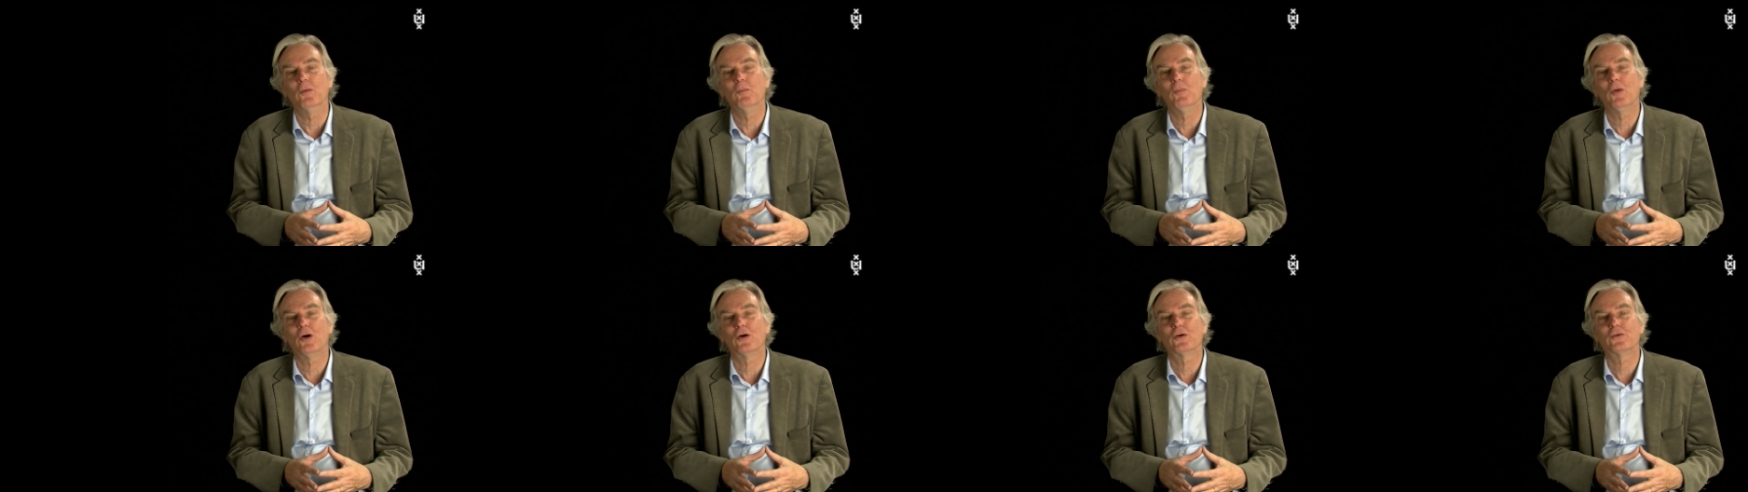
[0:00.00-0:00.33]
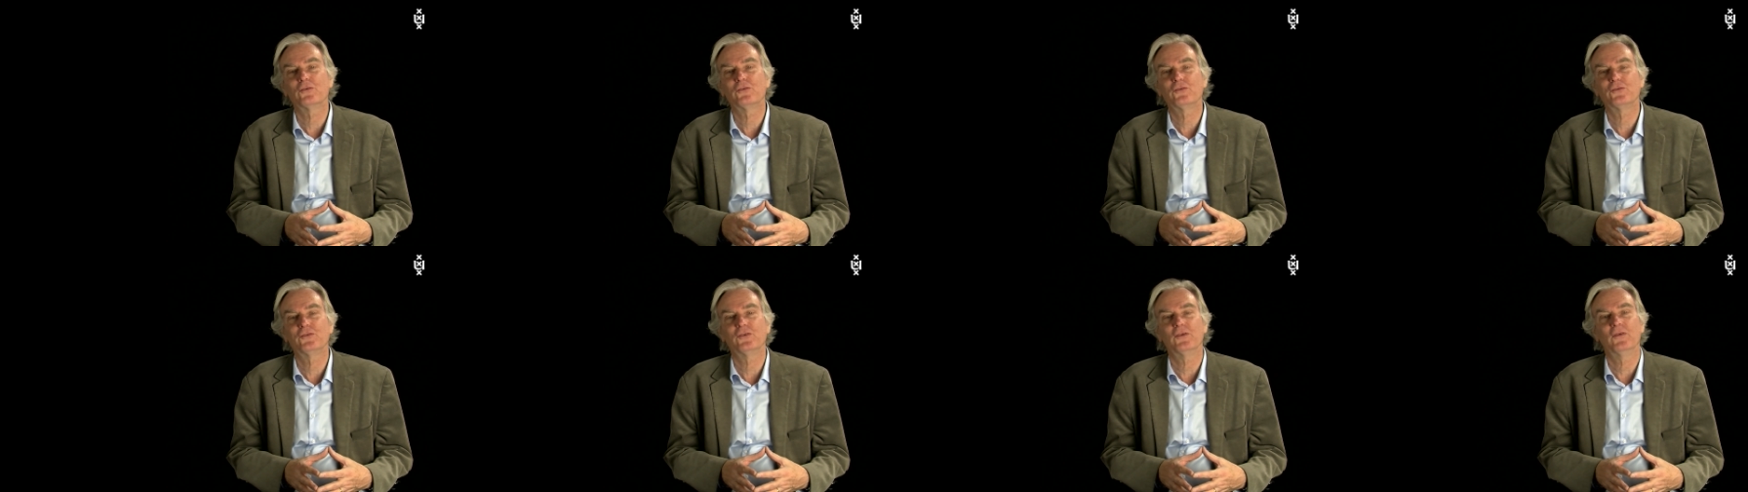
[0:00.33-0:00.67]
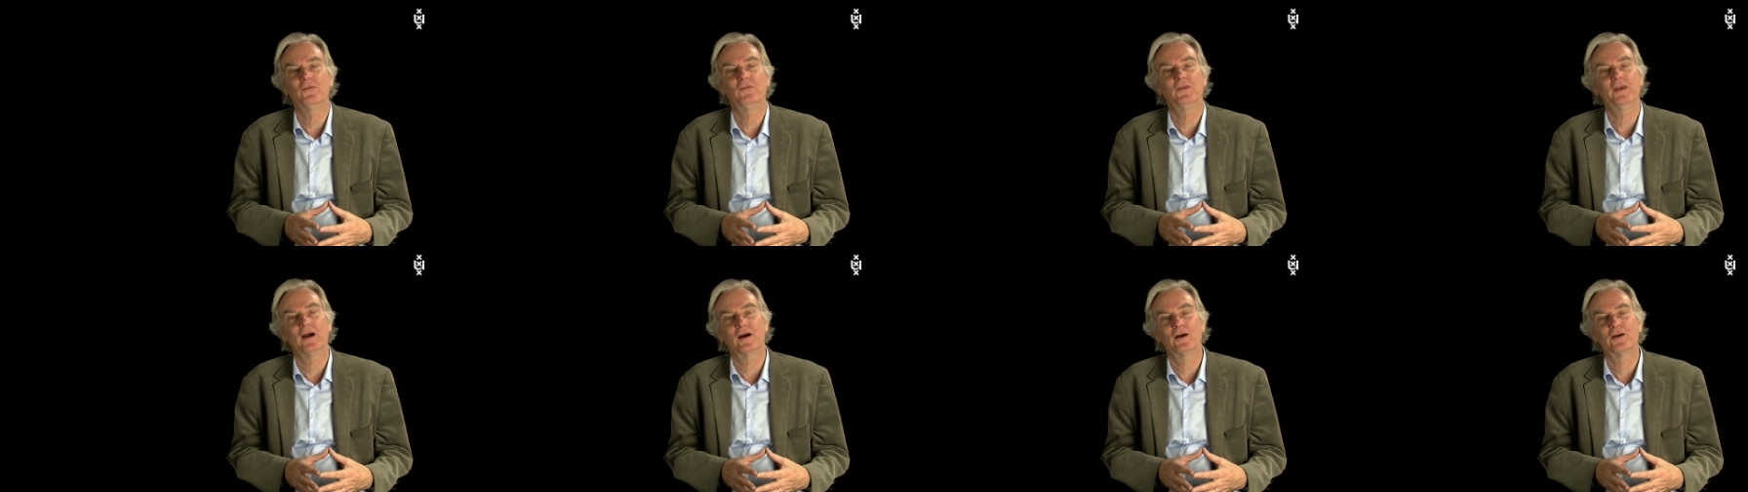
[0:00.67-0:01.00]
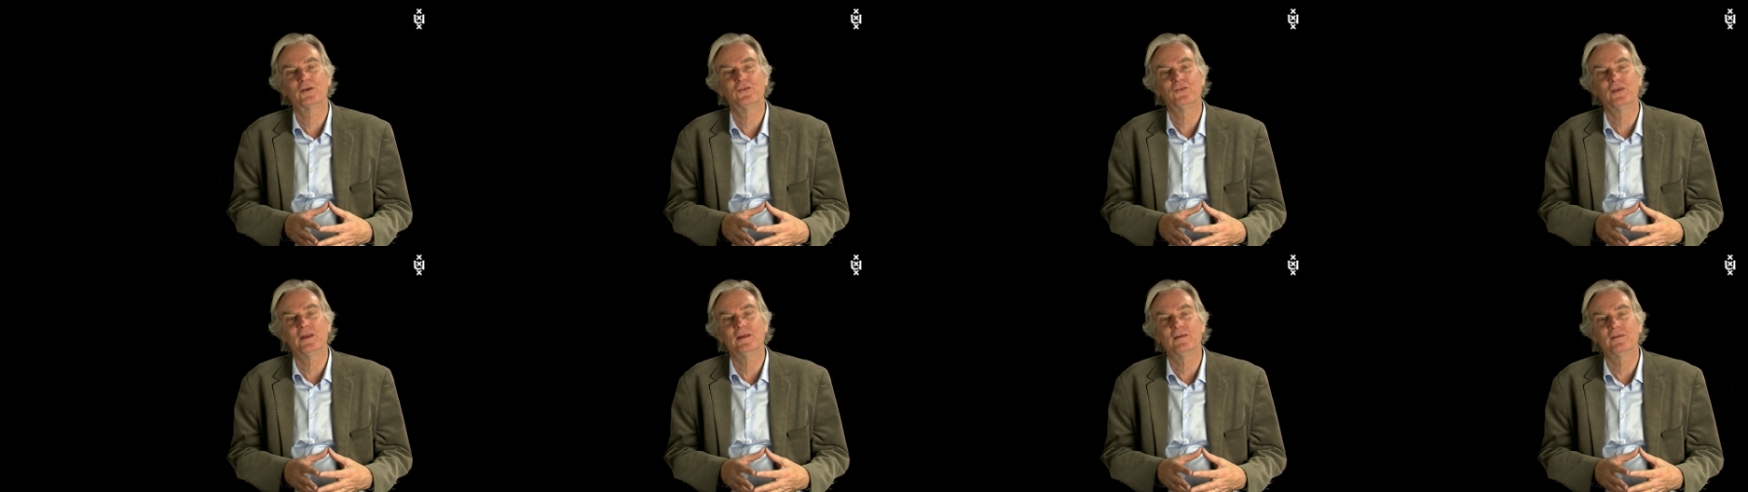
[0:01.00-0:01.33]
amongst the
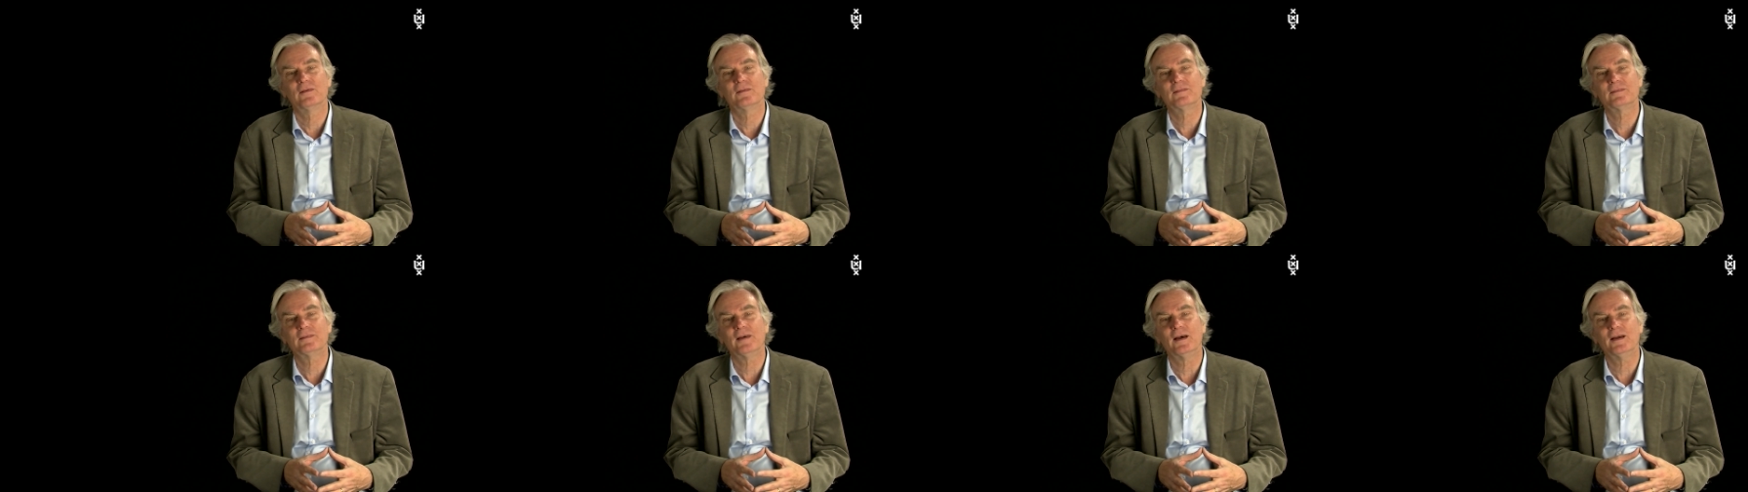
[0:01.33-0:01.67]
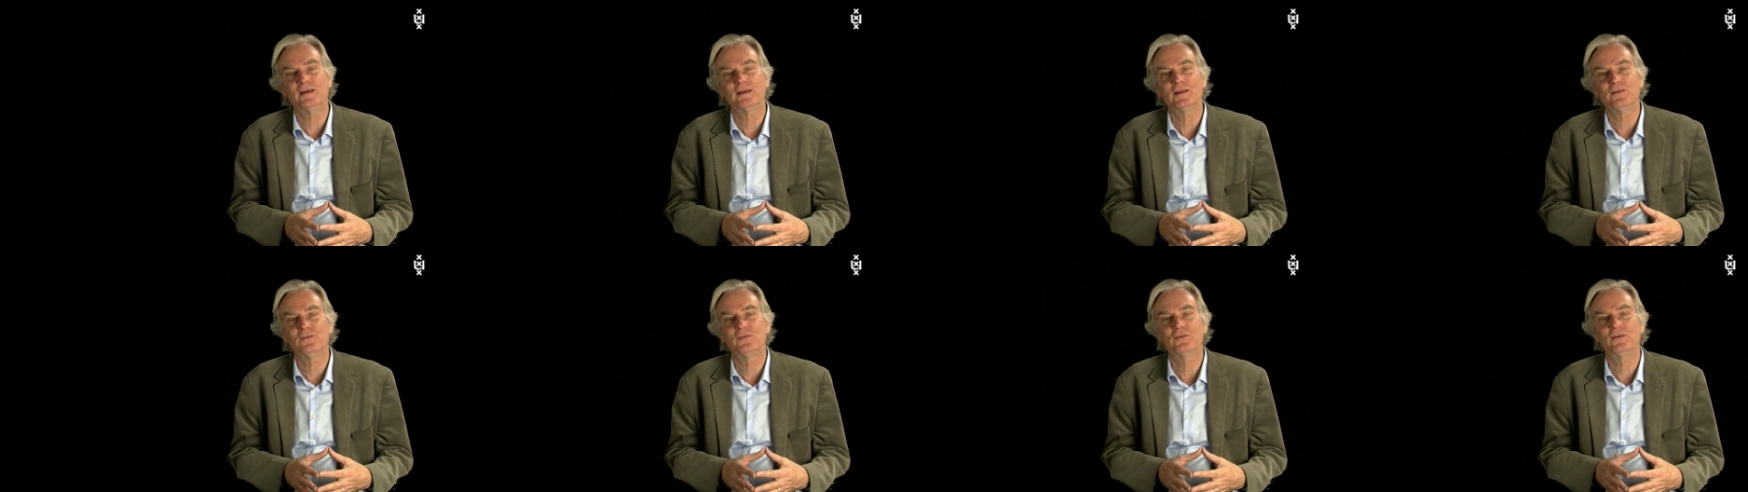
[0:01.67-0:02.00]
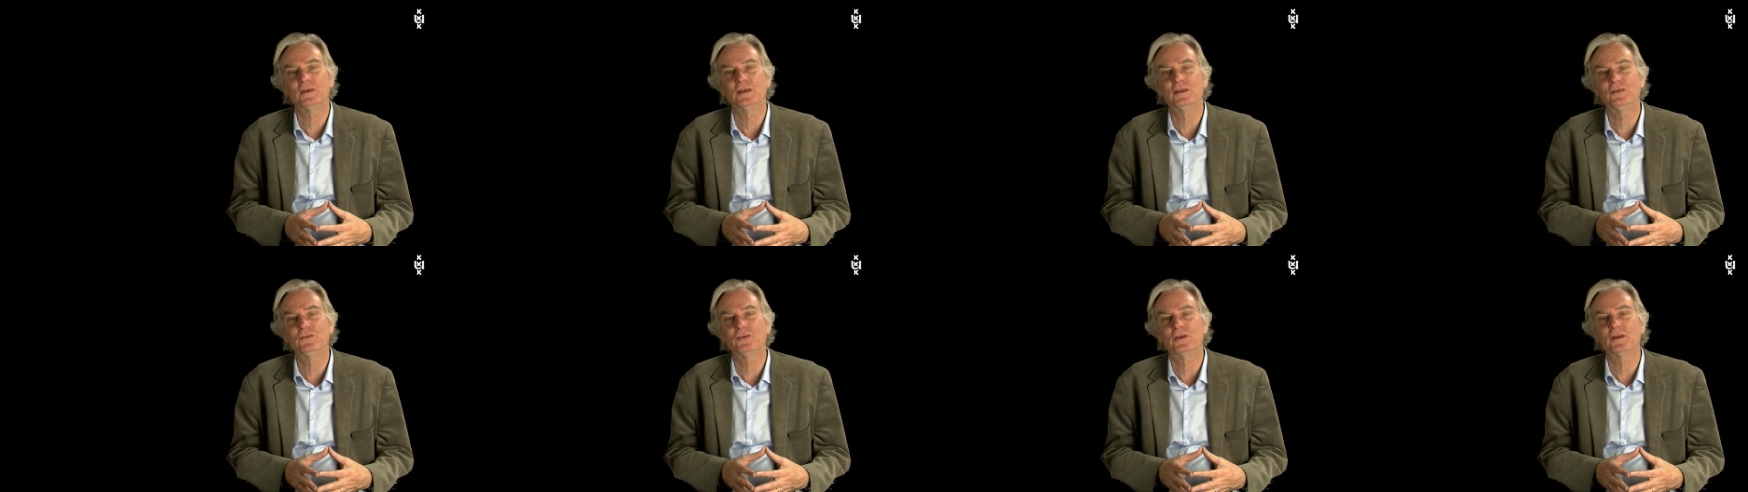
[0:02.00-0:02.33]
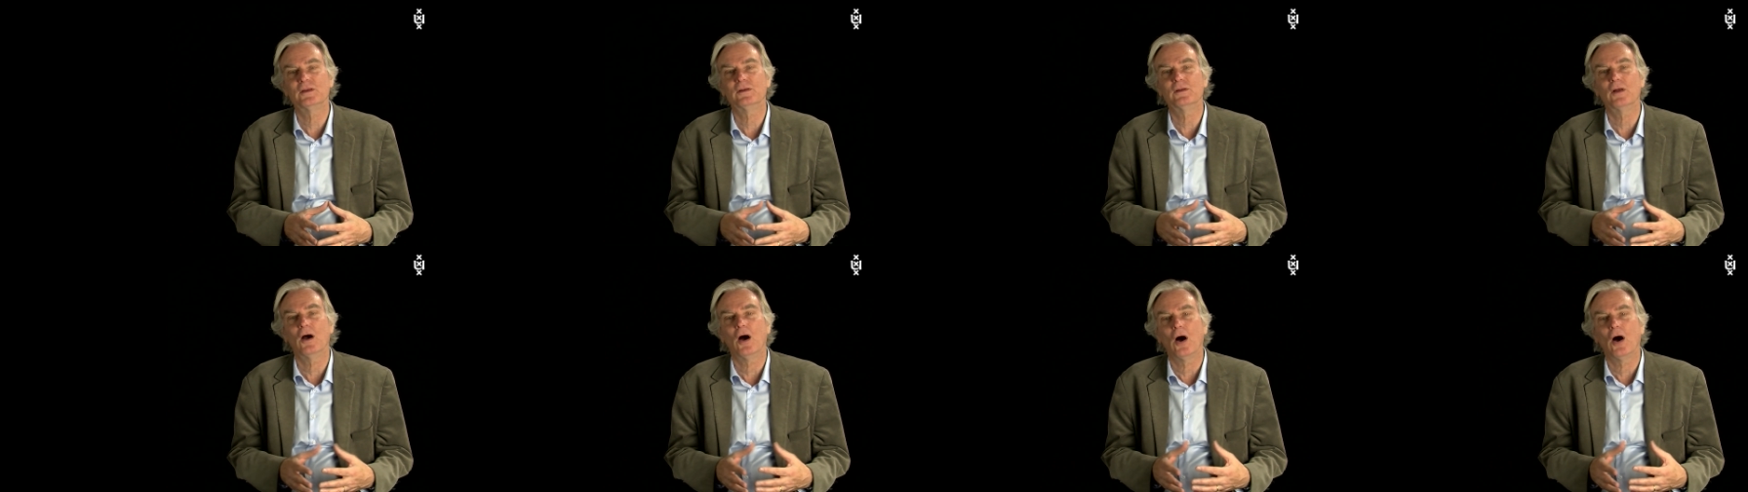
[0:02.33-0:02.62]
arts and the sciences in